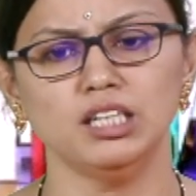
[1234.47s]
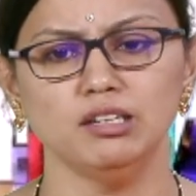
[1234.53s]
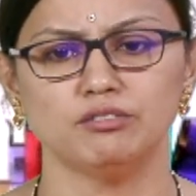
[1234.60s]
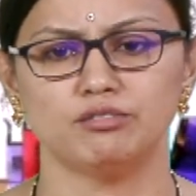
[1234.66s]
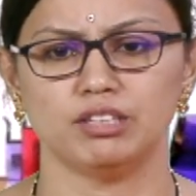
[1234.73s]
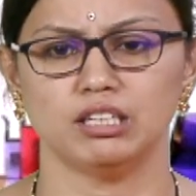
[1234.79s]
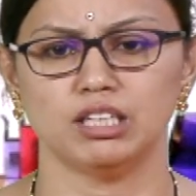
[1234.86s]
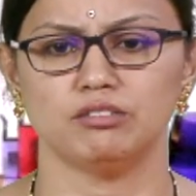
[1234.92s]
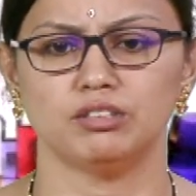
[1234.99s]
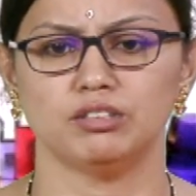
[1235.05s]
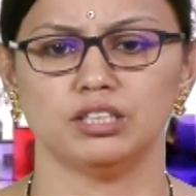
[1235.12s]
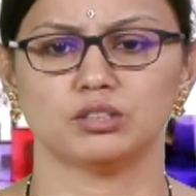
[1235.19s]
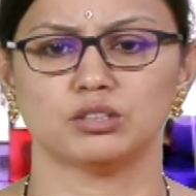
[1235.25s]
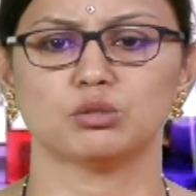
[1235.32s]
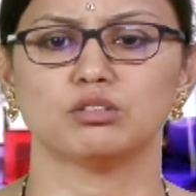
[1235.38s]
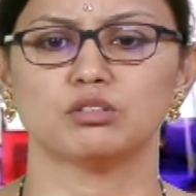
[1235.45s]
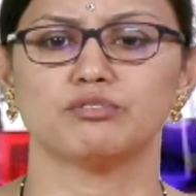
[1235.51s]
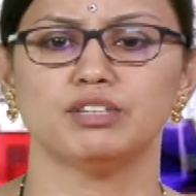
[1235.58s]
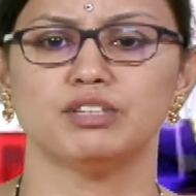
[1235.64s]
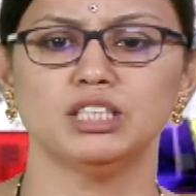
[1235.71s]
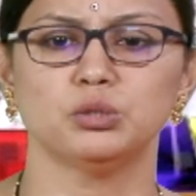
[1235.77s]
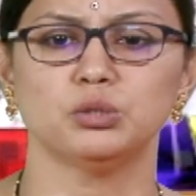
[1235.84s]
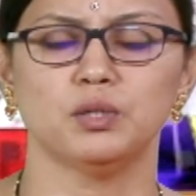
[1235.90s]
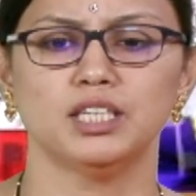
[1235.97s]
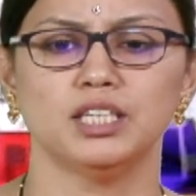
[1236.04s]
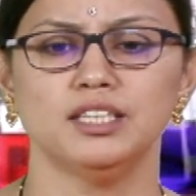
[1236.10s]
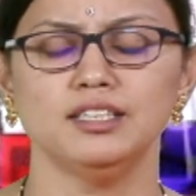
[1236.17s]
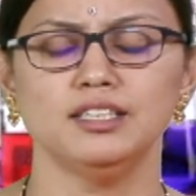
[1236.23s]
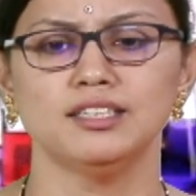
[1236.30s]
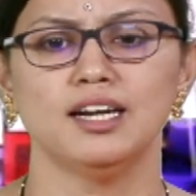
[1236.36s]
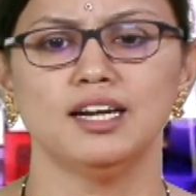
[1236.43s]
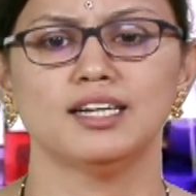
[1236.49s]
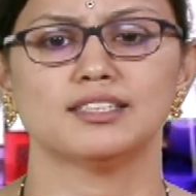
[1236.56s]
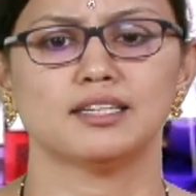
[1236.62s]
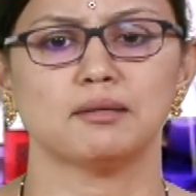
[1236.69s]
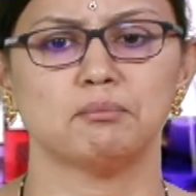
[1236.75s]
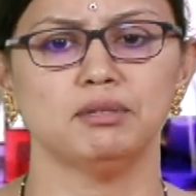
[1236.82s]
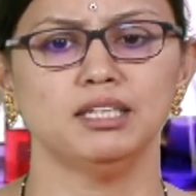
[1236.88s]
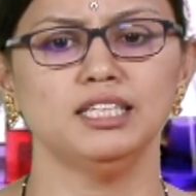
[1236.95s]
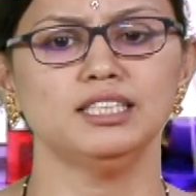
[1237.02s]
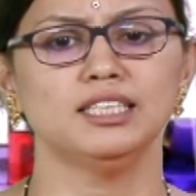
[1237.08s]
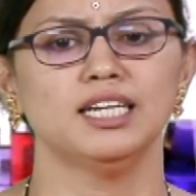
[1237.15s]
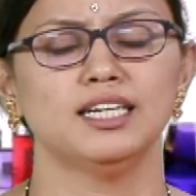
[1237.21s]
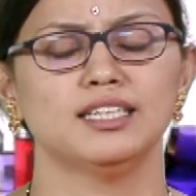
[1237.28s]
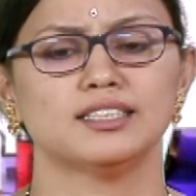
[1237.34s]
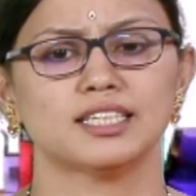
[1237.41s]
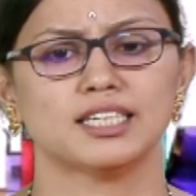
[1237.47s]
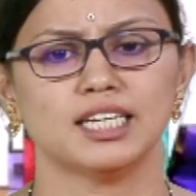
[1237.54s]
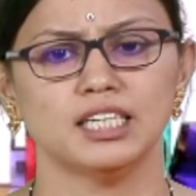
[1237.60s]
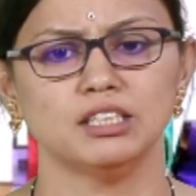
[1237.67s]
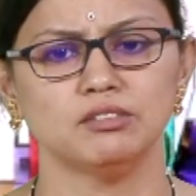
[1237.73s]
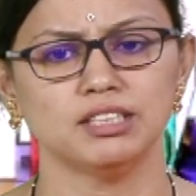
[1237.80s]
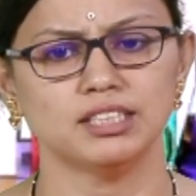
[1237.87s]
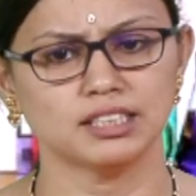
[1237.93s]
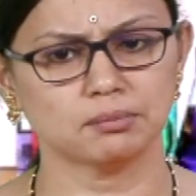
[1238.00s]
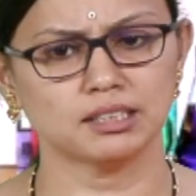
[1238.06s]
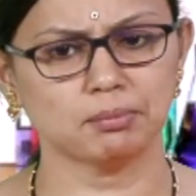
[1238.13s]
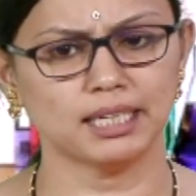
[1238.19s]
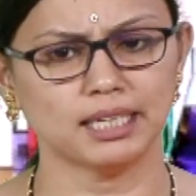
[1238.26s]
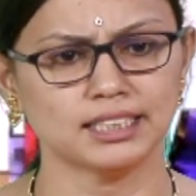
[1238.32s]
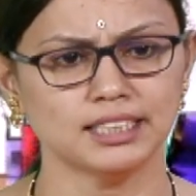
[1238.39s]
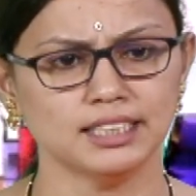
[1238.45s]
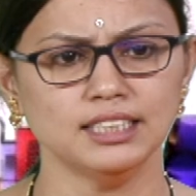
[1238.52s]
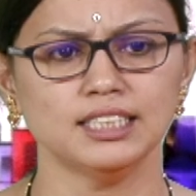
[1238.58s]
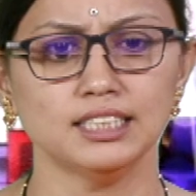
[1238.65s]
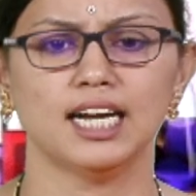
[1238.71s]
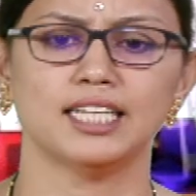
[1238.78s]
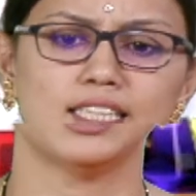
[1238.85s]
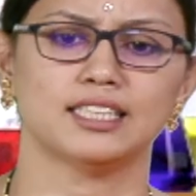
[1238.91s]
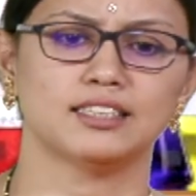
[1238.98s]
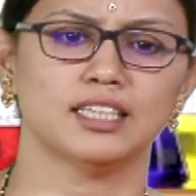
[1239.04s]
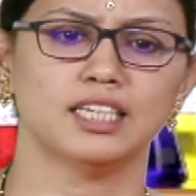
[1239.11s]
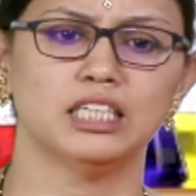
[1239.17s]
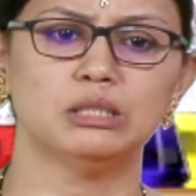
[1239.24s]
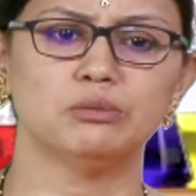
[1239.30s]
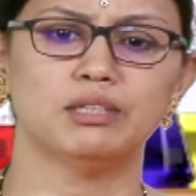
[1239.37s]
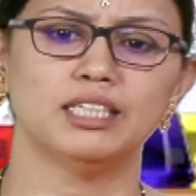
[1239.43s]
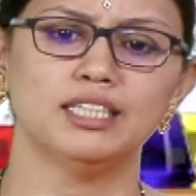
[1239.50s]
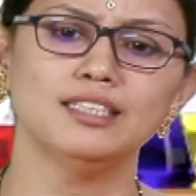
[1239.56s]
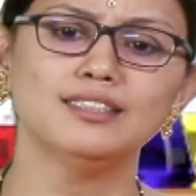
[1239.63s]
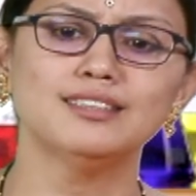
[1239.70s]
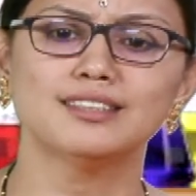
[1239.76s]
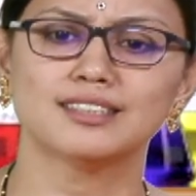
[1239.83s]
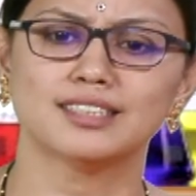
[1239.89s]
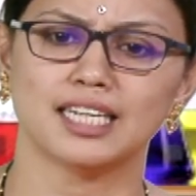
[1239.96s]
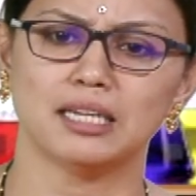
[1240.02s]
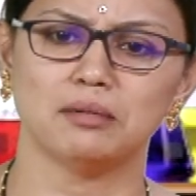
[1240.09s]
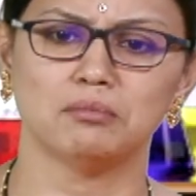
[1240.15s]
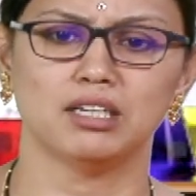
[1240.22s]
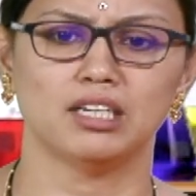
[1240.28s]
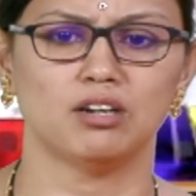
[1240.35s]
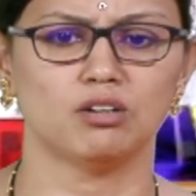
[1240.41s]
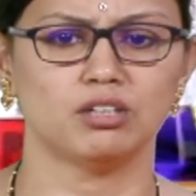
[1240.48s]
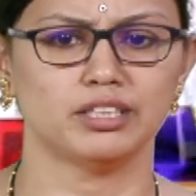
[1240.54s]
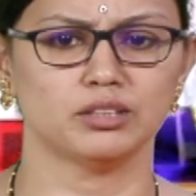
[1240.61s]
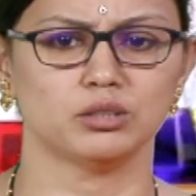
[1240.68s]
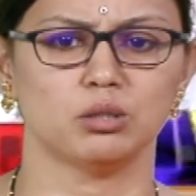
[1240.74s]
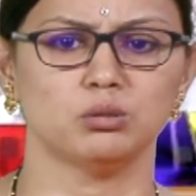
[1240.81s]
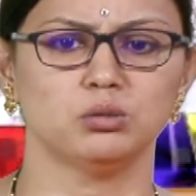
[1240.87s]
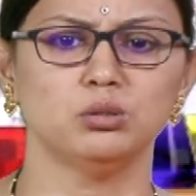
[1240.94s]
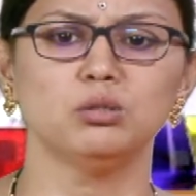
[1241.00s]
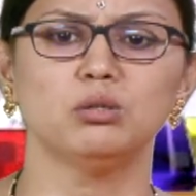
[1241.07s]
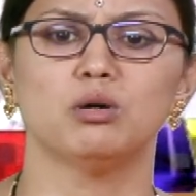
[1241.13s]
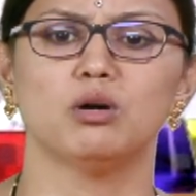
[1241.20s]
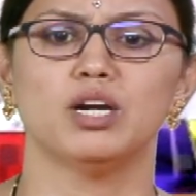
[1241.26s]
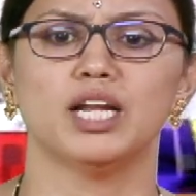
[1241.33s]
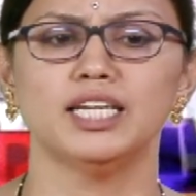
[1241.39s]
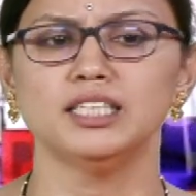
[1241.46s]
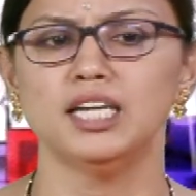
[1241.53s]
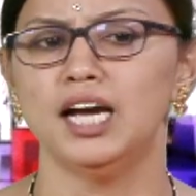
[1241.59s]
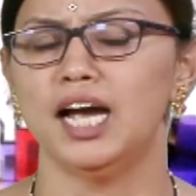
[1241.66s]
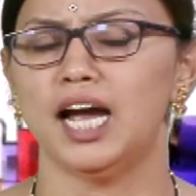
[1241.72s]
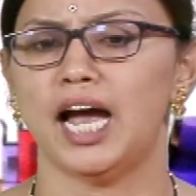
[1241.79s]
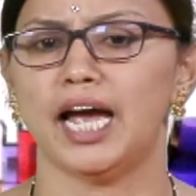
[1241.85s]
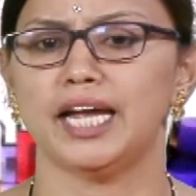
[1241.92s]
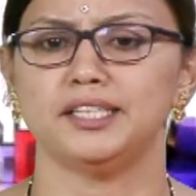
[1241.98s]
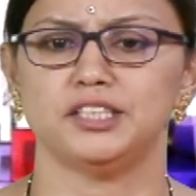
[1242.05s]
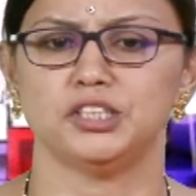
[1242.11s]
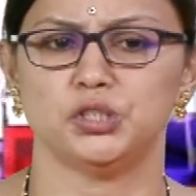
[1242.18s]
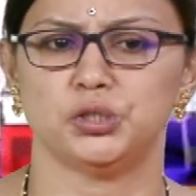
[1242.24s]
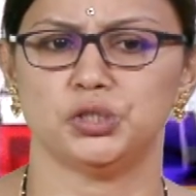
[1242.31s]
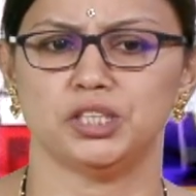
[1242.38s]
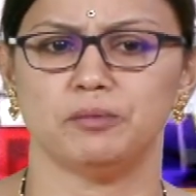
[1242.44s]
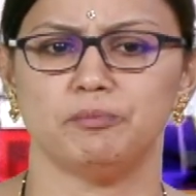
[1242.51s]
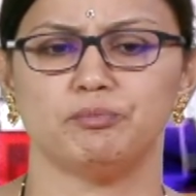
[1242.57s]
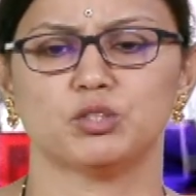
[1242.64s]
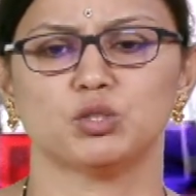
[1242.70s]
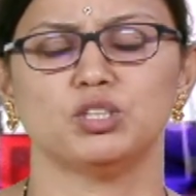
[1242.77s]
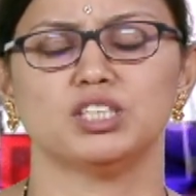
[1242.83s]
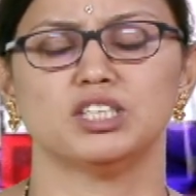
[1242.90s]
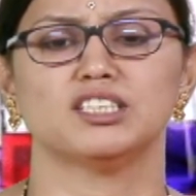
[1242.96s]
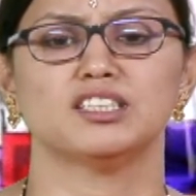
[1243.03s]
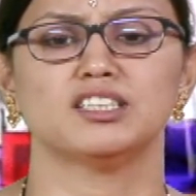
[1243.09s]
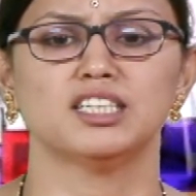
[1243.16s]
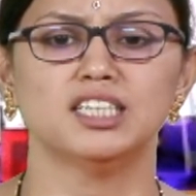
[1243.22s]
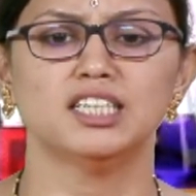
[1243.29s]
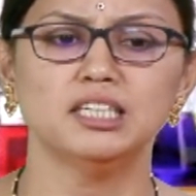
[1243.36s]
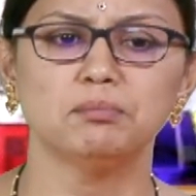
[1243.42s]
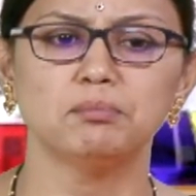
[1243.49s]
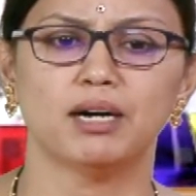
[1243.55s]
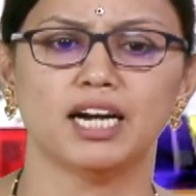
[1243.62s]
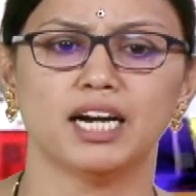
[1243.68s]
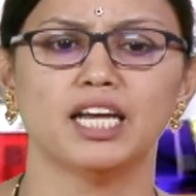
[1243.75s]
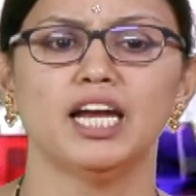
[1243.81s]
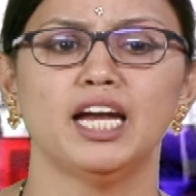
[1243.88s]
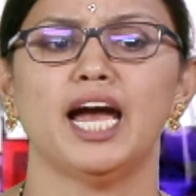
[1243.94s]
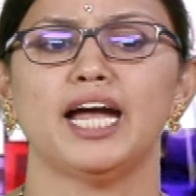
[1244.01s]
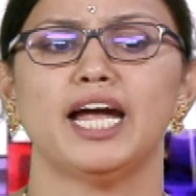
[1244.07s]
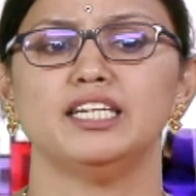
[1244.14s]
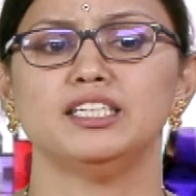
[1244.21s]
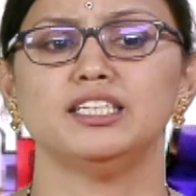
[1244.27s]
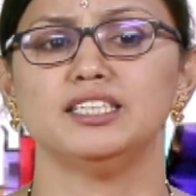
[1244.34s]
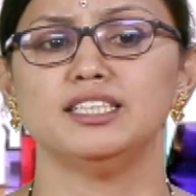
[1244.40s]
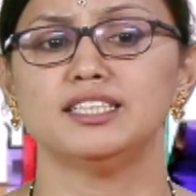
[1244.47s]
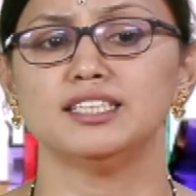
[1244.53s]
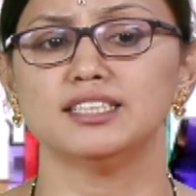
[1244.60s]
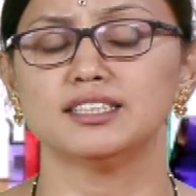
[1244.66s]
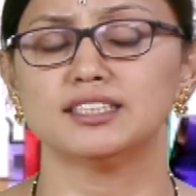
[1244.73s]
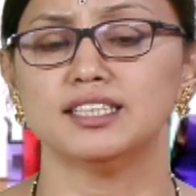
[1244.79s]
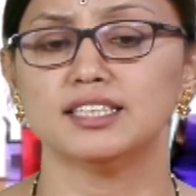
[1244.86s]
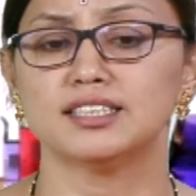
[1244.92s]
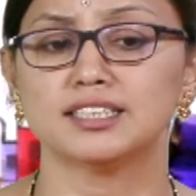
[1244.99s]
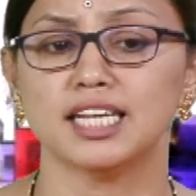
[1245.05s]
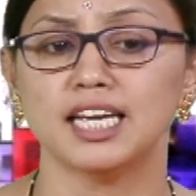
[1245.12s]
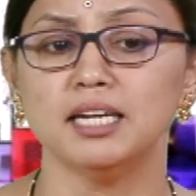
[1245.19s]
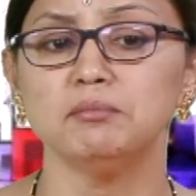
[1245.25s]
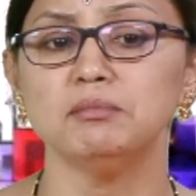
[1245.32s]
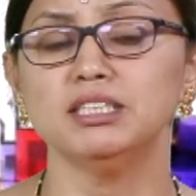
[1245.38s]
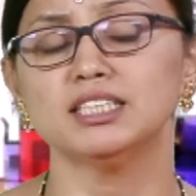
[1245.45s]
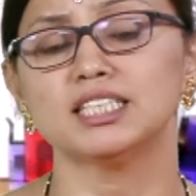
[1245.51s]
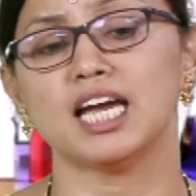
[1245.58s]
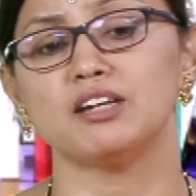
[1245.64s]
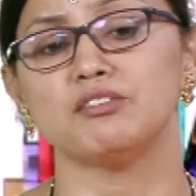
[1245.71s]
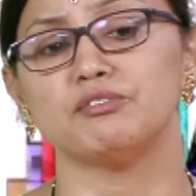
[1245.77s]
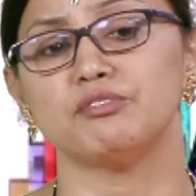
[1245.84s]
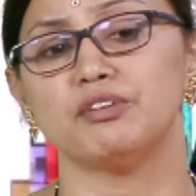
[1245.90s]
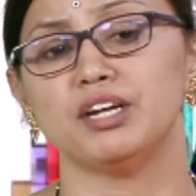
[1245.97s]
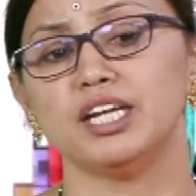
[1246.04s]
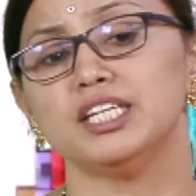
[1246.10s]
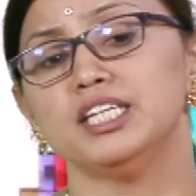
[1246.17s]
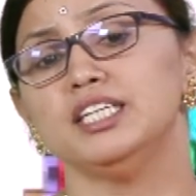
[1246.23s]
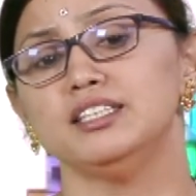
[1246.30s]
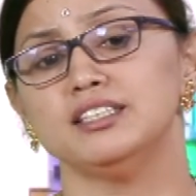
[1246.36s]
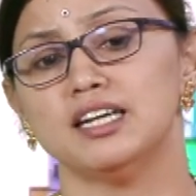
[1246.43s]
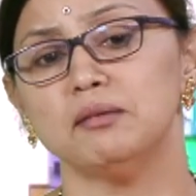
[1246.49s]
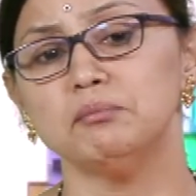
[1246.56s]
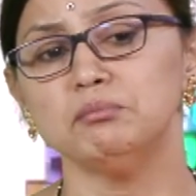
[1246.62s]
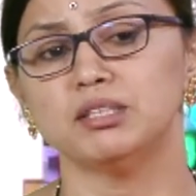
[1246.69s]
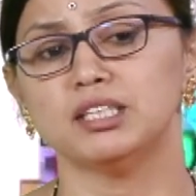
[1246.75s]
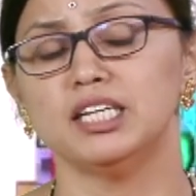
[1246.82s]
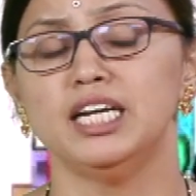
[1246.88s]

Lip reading: flower. So, the first one is sepals, second one is petals, and third one is stamen, or it is also called as androecium. So, it is a third part, and the stamens can vary in number.